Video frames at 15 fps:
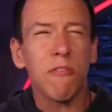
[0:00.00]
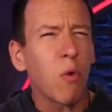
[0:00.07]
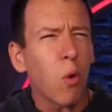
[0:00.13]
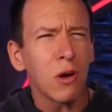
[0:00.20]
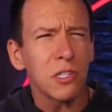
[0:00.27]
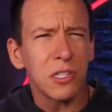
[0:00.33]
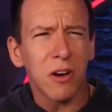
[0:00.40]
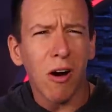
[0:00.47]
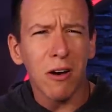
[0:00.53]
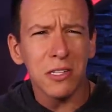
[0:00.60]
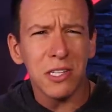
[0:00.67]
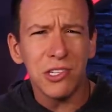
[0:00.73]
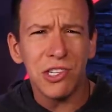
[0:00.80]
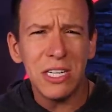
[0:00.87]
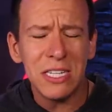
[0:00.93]
four
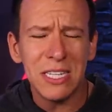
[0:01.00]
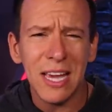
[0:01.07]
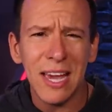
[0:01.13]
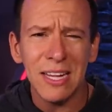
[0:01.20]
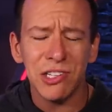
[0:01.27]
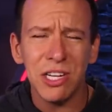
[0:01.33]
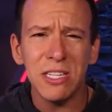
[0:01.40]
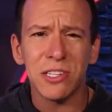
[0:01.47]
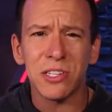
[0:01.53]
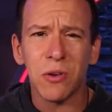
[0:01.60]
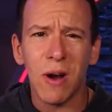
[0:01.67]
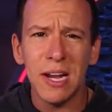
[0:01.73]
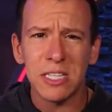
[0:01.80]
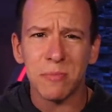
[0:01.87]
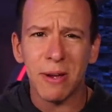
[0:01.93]
stars in G T A? Jesus
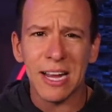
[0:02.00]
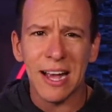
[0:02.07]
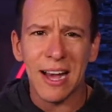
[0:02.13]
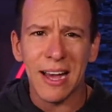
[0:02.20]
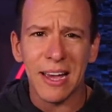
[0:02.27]
Christ, my guy.